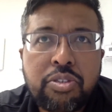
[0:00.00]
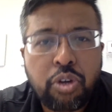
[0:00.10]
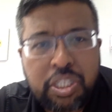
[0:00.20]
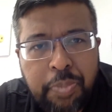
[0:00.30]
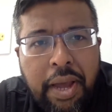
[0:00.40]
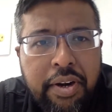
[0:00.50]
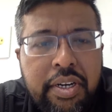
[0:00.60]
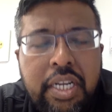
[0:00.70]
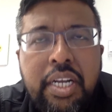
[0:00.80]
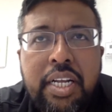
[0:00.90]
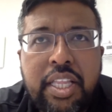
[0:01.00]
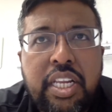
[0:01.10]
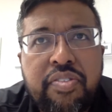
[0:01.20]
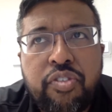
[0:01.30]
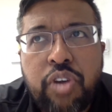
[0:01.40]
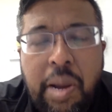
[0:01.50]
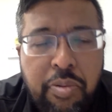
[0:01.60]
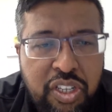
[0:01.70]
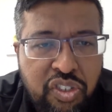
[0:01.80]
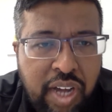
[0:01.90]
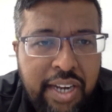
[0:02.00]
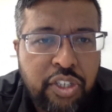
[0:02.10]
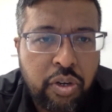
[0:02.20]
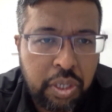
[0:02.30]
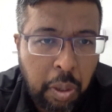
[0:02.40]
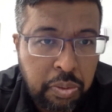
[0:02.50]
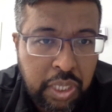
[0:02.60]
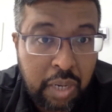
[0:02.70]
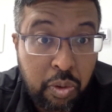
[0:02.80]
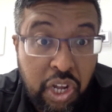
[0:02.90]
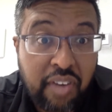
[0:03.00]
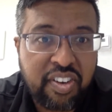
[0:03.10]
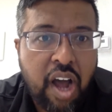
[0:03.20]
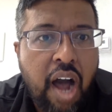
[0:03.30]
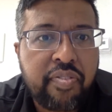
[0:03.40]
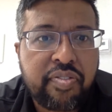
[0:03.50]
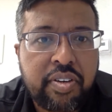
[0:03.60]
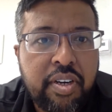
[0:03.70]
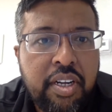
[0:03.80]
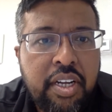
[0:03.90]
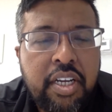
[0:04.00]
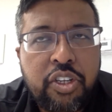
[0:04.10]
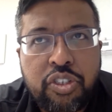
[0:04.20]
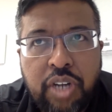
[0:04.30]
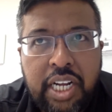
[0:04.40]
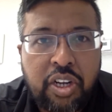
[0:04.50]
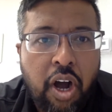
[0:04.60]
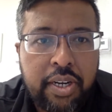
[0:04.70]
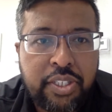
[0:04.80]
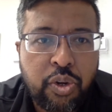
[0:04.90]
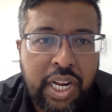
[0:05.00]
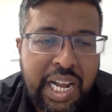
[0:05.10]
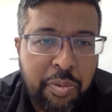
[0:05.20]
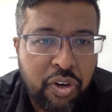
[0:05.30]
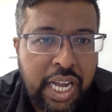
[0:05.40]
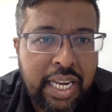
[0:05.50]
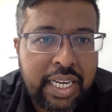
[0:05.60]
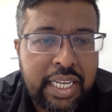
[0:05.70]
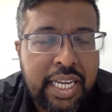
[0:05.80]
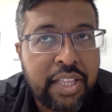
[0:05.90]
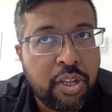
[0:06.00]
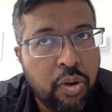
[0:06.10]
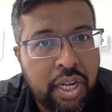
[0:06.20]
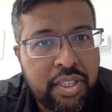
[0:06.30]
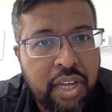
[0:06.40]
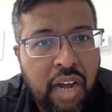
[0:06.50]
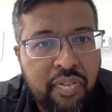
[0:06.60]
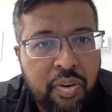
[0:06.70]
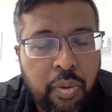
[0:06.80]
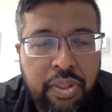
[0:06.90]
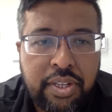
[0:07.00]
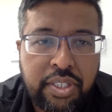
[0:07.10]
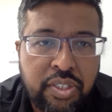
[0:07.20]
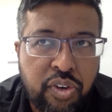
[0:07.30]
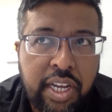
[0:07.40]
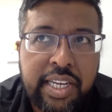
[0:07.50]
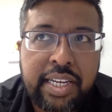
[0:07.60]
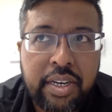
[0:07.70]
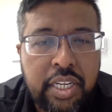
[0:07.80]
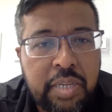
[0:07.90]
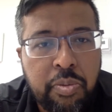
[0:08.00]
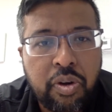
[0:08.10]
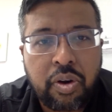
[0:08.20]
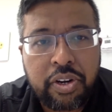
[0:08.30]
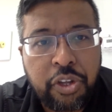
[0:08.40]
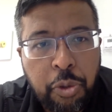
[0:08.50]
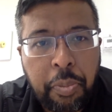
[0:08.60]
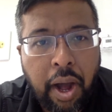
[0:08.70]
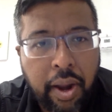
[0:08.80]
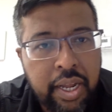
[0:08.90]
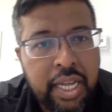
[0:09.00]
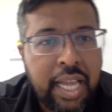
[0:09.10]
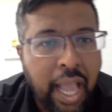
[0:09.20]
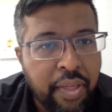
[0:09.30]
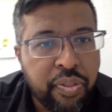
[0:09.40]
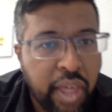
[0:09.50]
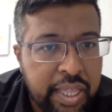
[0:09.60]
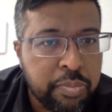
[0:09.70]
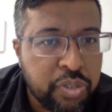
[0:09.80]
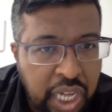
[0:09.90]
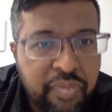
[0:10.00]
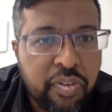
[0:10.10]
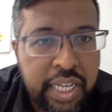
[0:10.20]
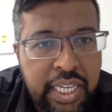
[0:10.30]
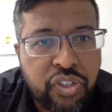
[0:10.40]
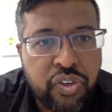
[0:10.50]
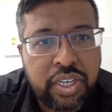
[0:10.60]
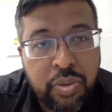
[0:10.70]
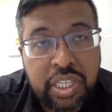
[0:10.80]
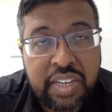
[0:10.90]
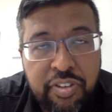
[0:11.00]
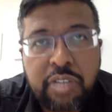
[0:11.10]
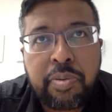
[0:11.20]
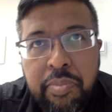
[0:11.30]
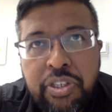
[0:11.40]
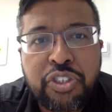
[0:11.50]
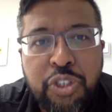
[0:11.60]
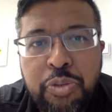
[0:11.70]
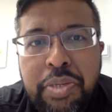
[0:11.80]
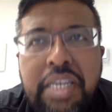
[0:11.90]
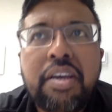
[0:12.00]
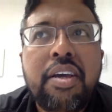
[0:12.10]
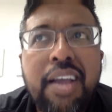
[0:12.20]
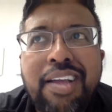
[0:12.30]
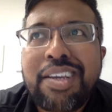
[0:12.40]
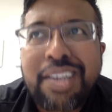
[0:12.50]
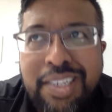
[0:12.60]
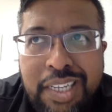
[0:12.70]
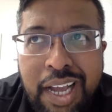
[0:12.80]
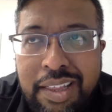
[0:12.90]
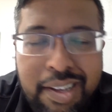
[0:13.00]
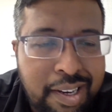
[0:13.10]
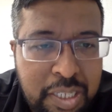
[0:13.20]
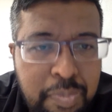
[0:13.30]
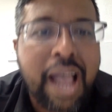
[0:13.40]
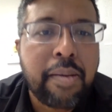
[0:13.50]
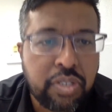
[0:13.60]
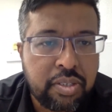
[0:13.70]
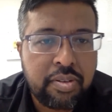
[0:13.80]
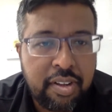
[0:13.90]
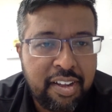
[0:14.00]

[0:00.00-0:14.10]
So it's better that if you come with a strategy on your website where you have an offer, your target audience is going to come organically and they look at the offer, whether it's a training or ebook or a coupon, and they themselves will enter it, will give you the permission to be ethically spammed.